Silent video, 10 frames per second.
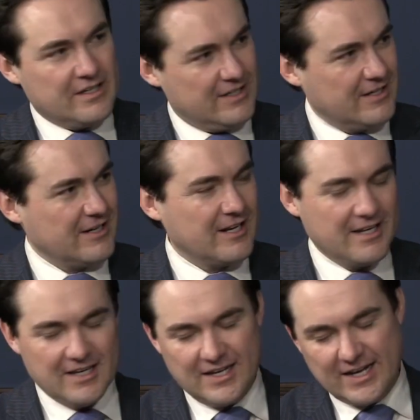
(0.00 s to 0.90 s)
spends it
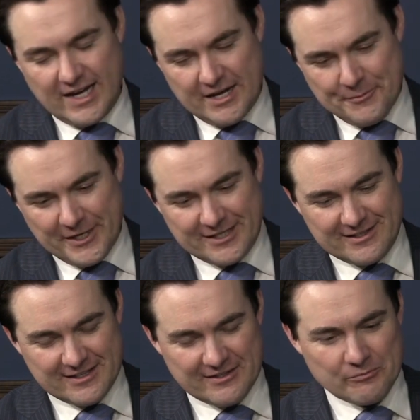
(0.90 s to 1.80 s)
first. Yeah, I
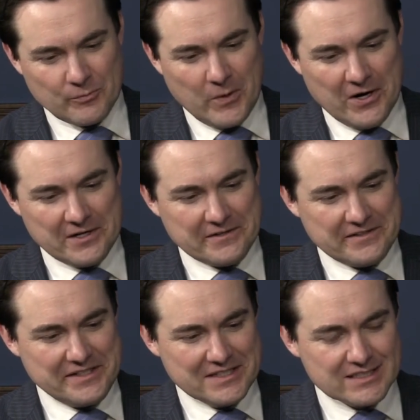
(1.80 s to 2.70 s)
mean, part of
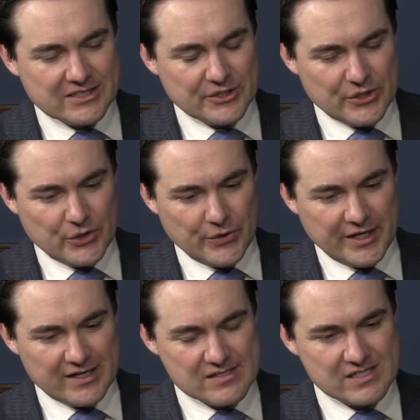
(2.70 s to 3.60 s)
the issue
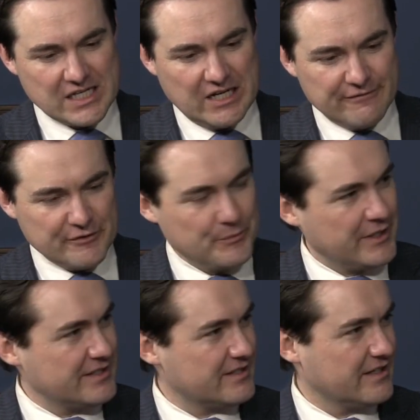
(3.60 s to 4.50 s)
is the
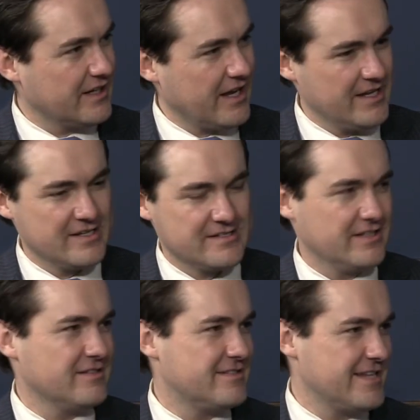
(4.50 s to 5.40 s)
government is
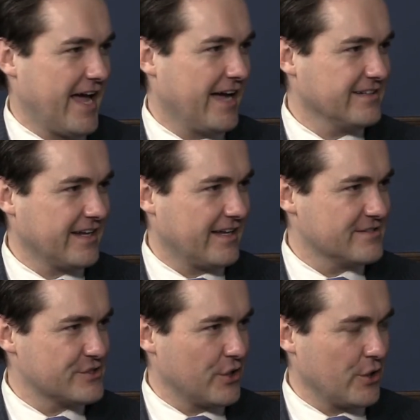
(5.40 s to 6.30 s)
in debt, and
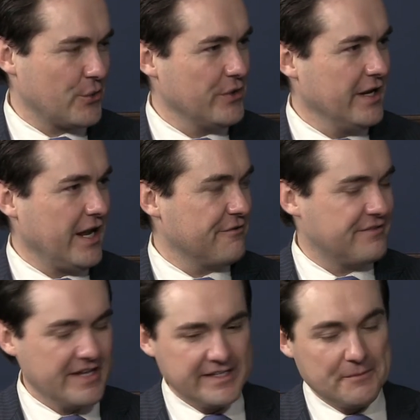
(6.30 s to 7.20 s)
so if
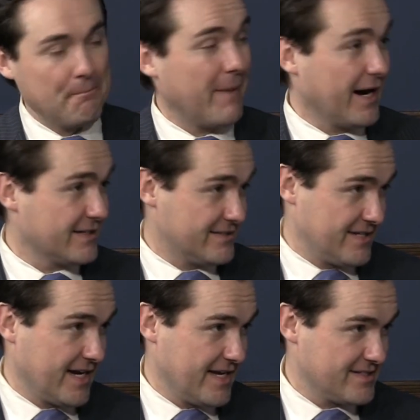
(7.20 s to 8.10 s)
they can
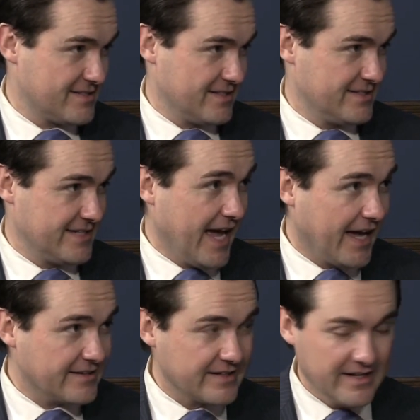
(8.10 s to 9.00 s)
monetize the
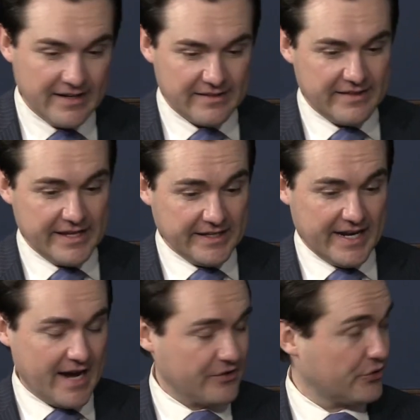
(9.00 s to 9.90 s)
debt, they can
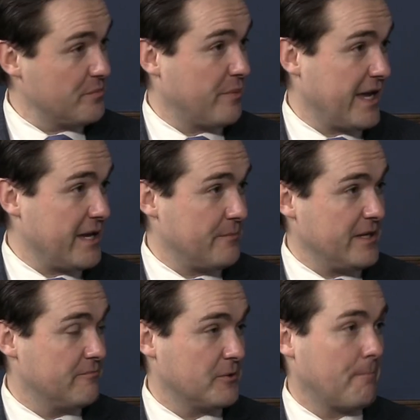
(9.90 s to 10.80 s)
actually pay
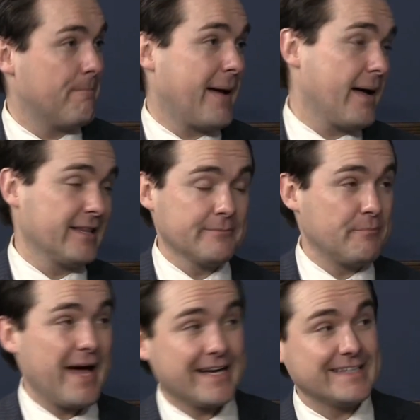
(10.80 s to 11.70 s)
people ba
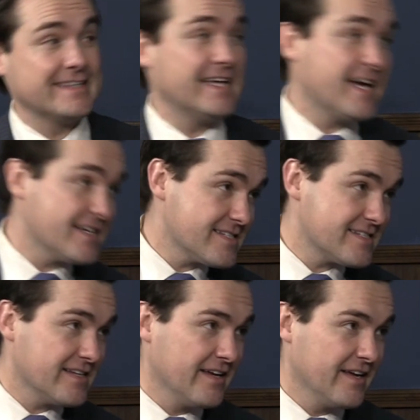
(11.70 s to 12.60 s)
back less